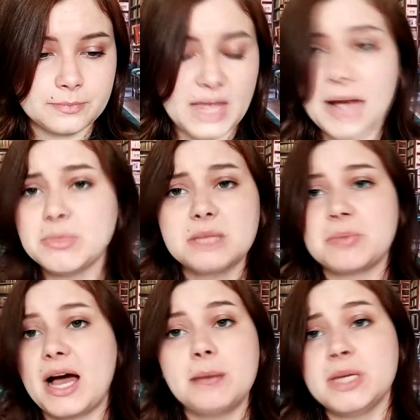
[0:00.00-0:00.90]

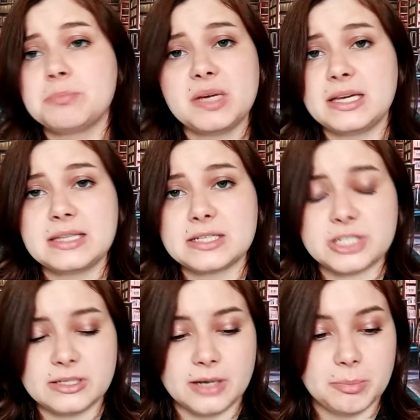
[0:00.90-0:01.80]
I'm not picking that
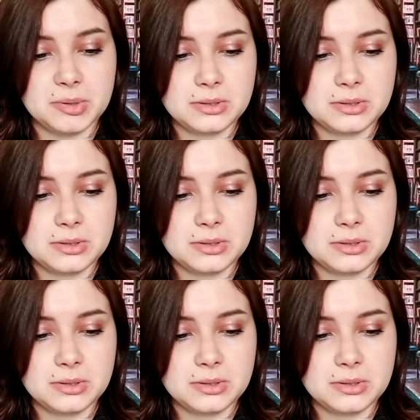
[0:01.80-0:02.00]
shit up.